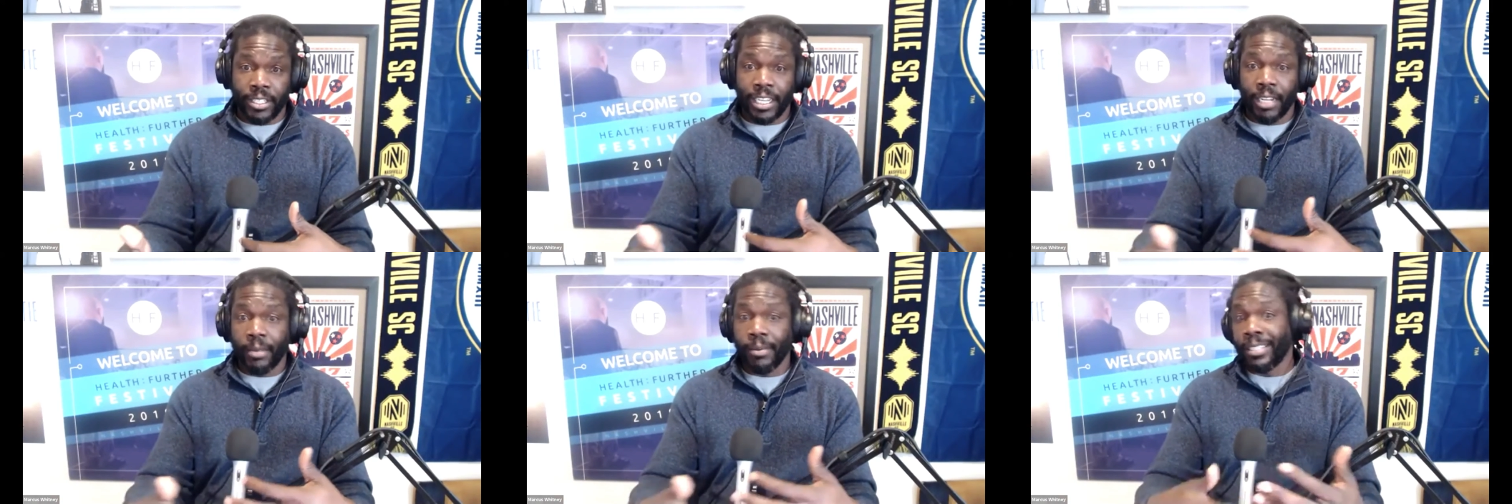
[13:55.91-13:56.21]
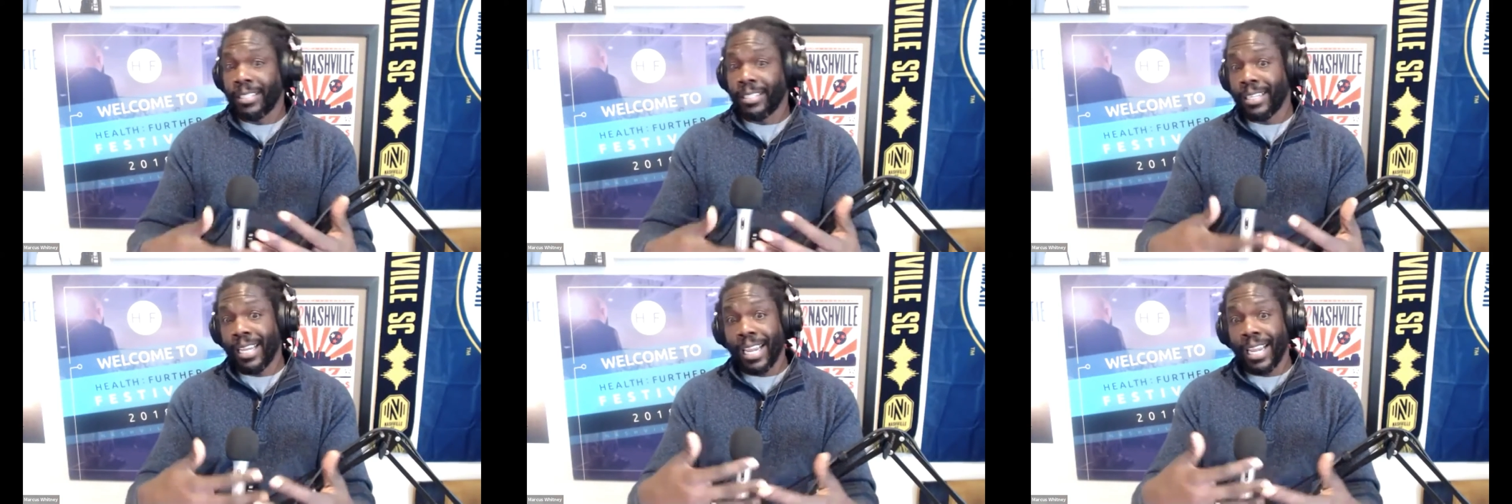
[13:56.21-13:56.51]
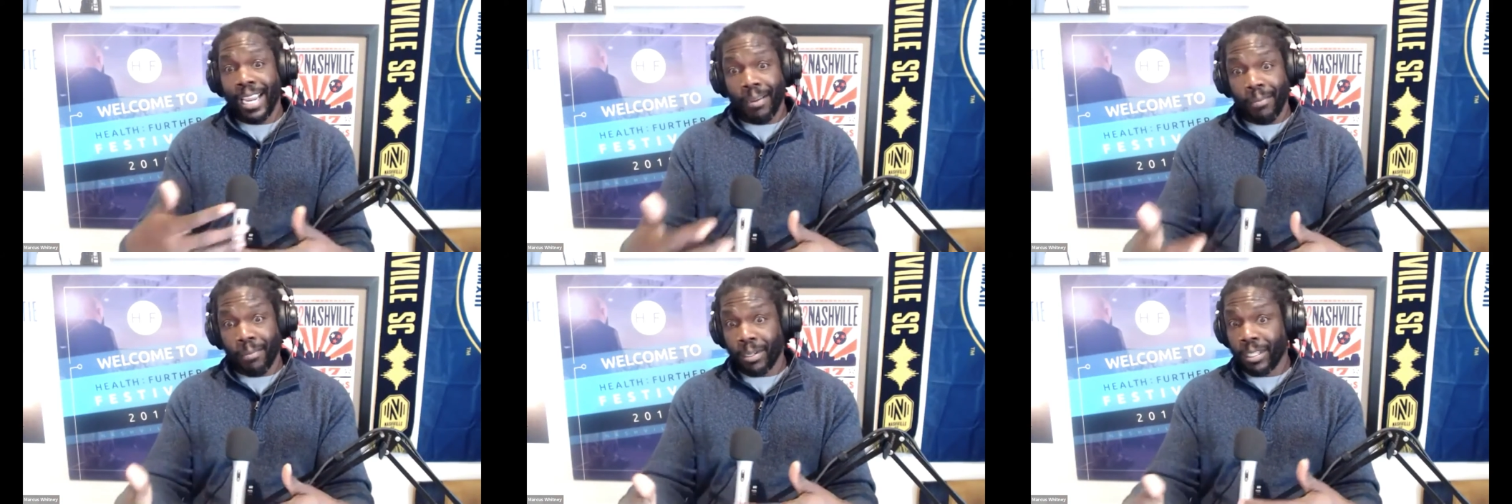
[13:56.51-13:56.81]
I would
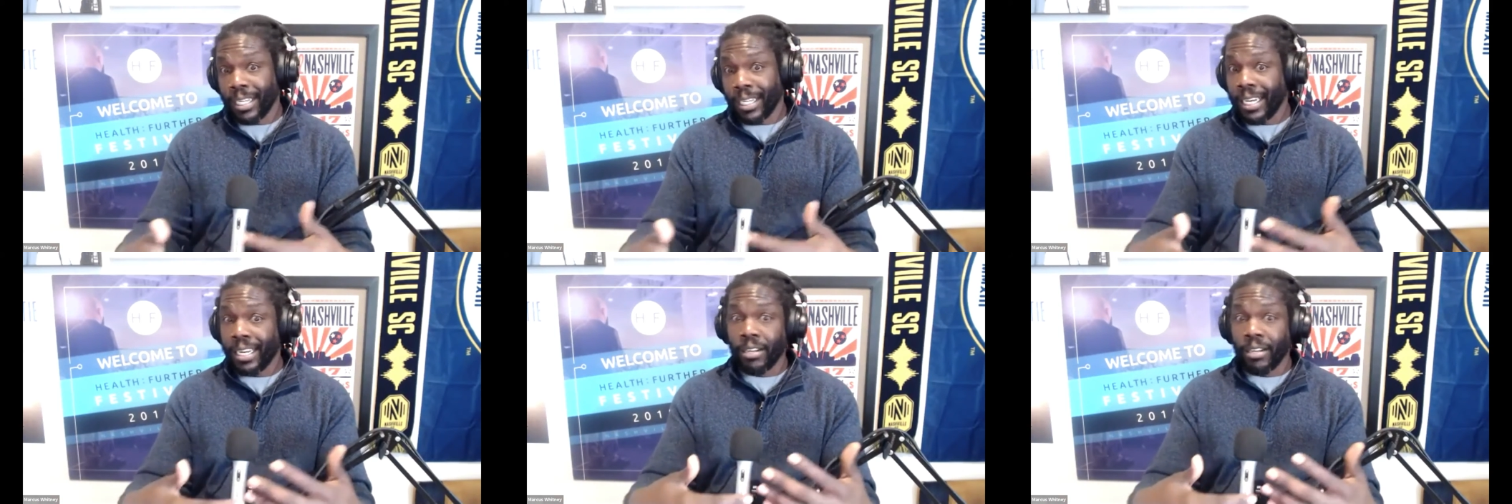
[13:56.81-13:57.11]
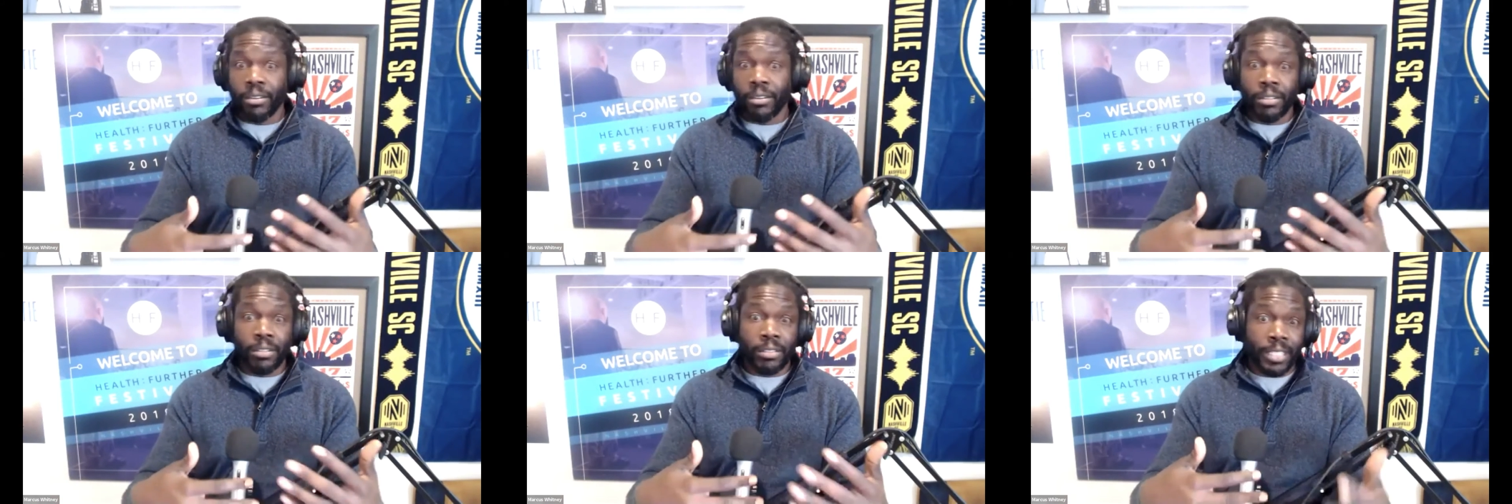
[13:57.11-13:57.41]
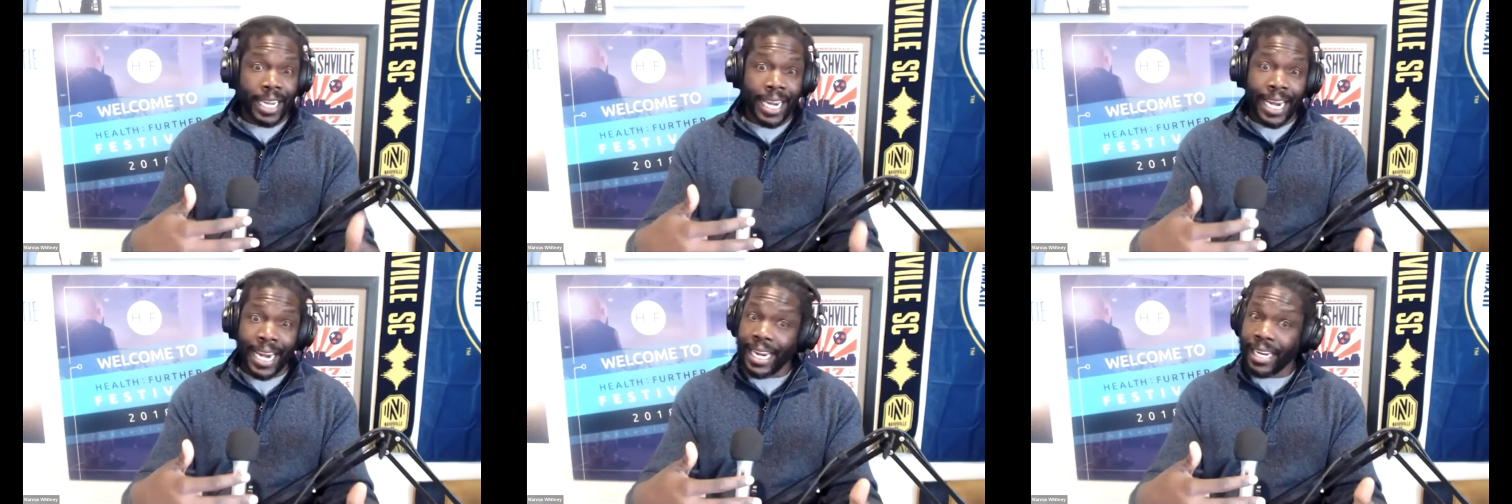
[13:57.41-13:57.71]
say millennials
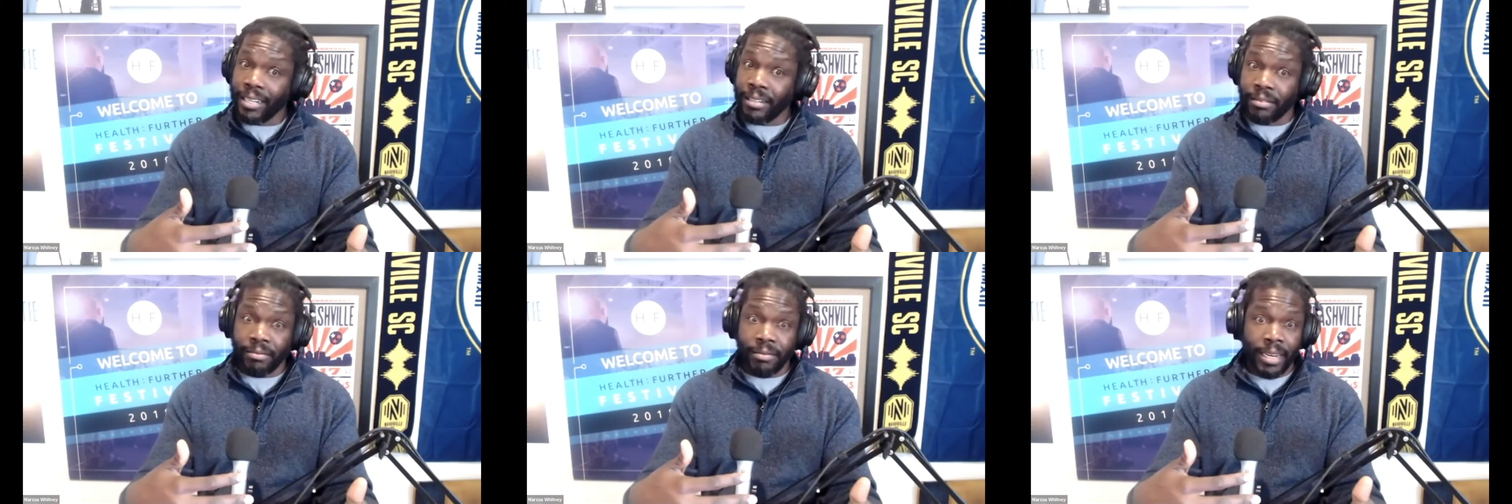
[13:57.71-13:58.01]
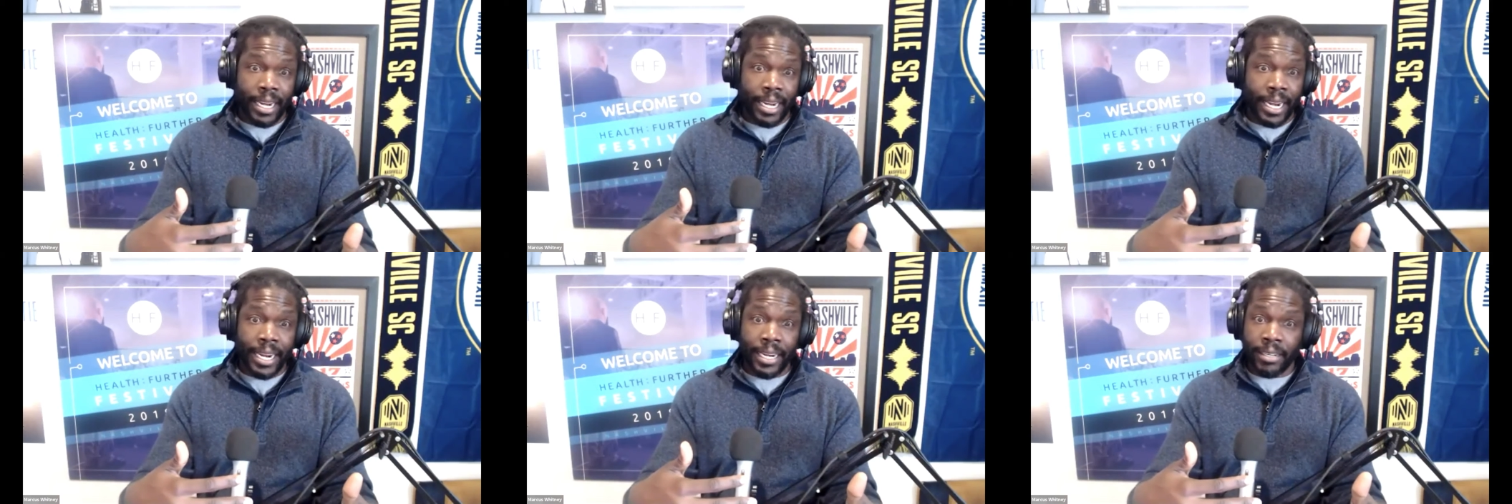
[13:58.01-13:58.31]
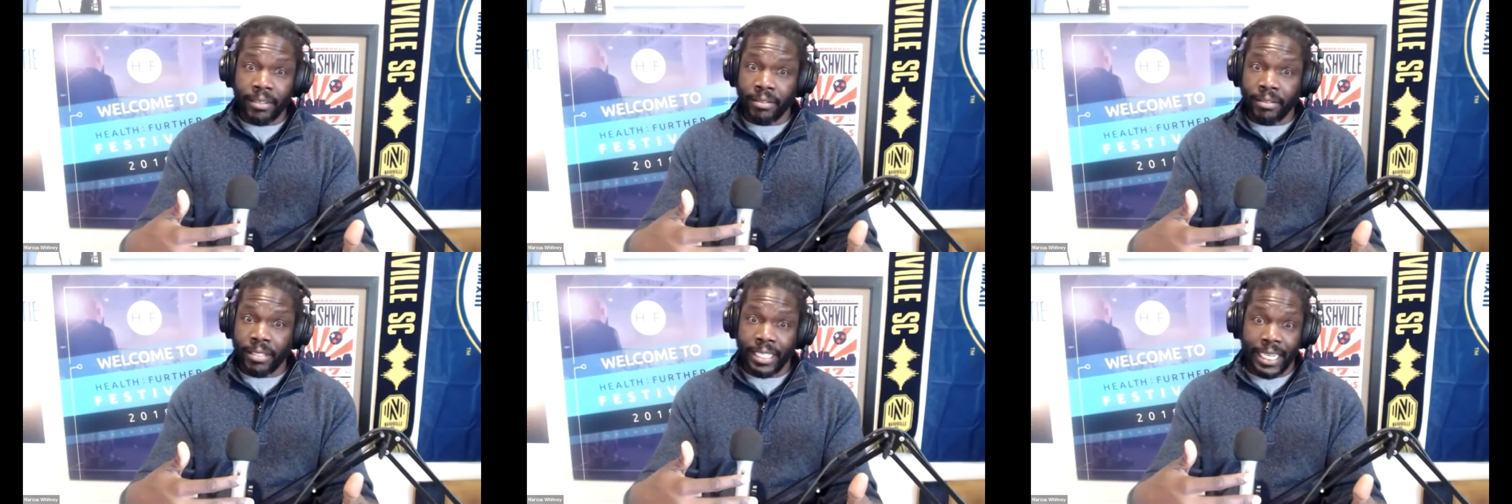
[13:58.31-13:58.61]
and
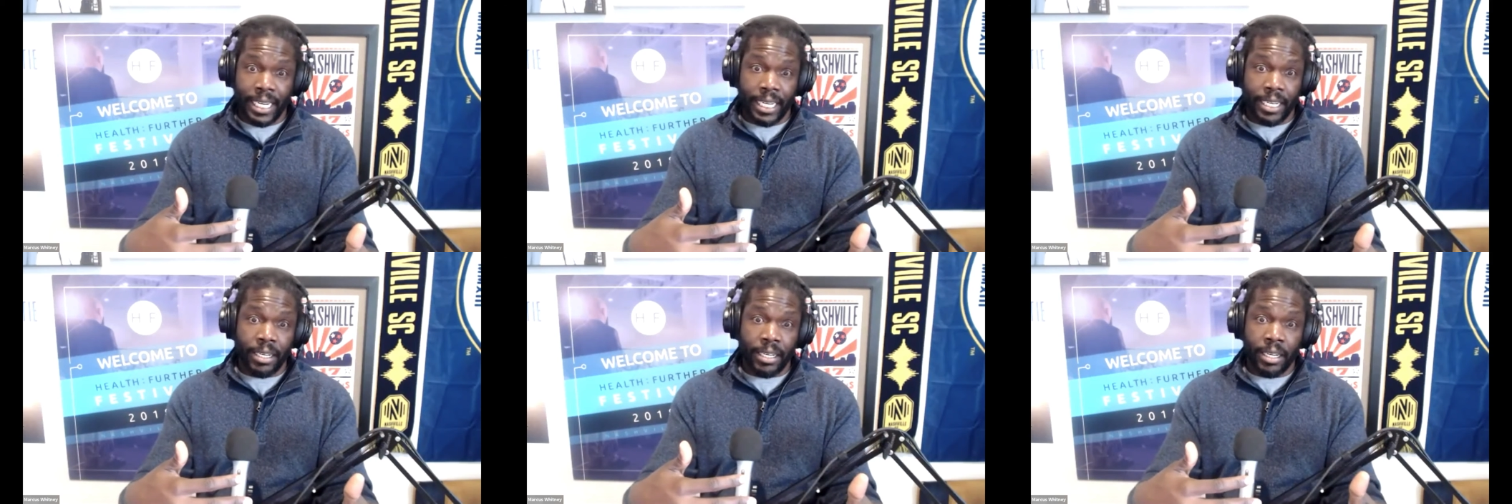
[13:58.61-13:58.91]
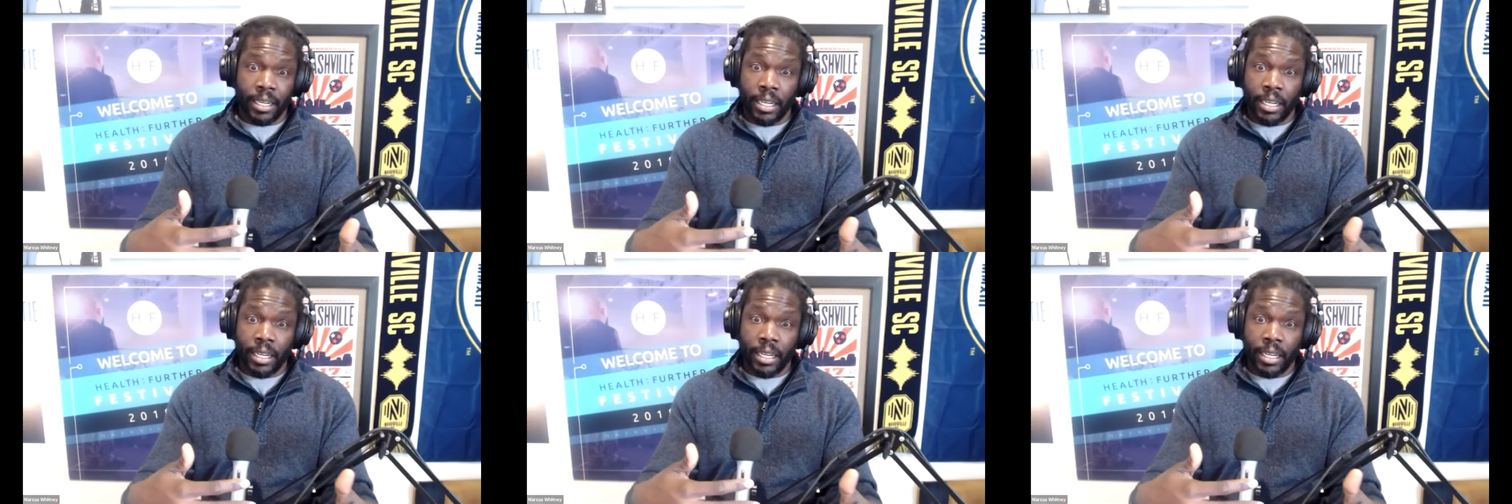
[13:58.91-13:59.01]
Z,